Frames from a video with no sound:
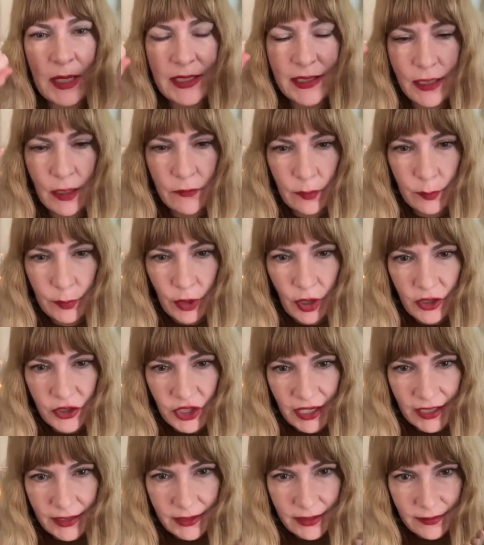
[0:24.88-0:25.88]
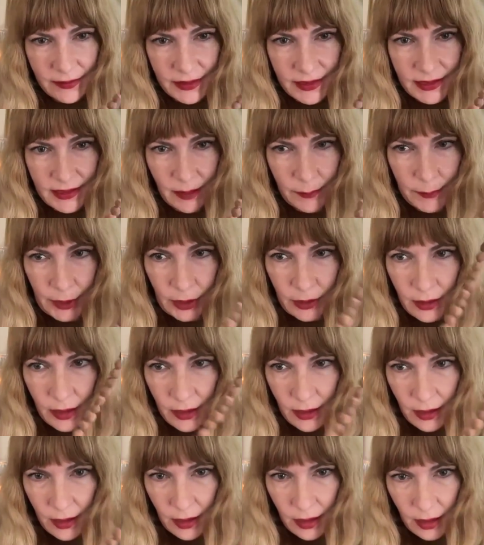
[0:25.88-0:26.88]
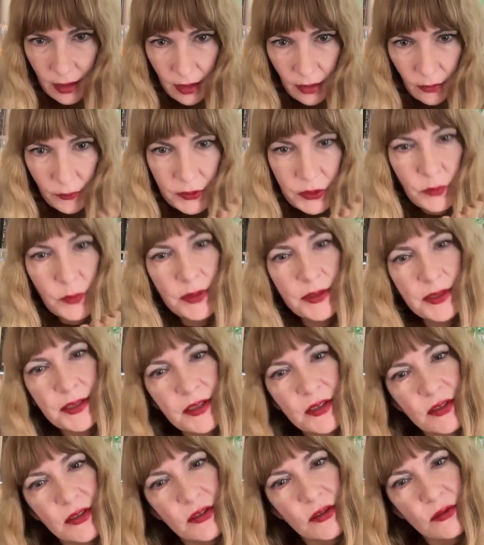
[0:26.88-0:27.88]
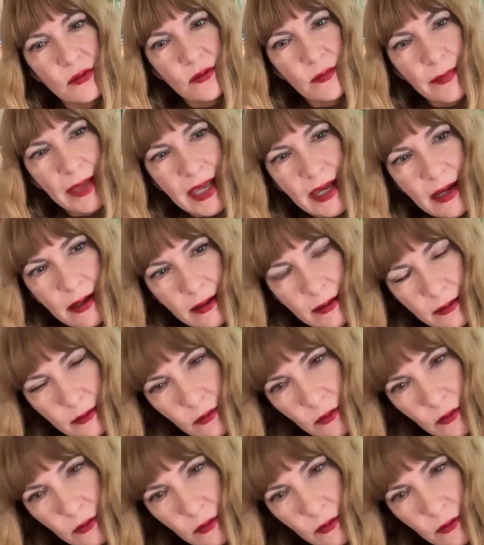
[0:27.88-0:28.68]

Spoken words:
myself a project this summer, which was to make